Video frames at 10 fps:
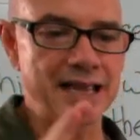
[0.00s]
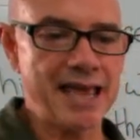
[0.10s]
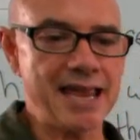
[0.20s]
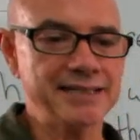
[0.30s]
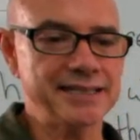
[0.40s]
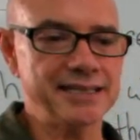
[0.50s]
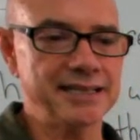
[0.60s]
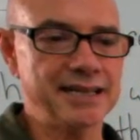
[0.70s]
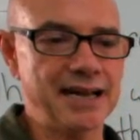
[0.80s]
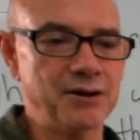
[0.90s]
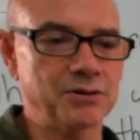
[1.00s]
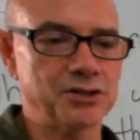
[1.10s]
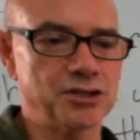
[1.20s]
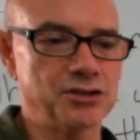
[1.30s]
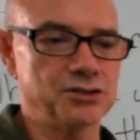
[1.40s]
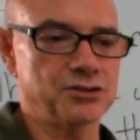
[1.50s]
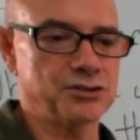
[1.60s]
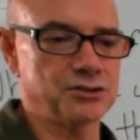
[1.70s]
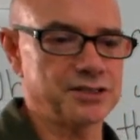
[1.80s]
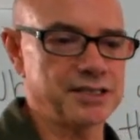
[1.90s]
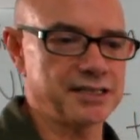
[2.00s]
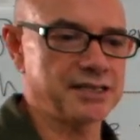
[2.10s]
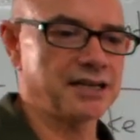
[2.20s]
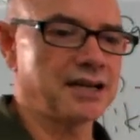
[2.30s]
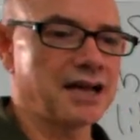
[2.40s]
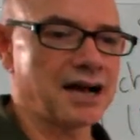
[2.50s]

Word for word: Hey, Tina, how are you, Tina?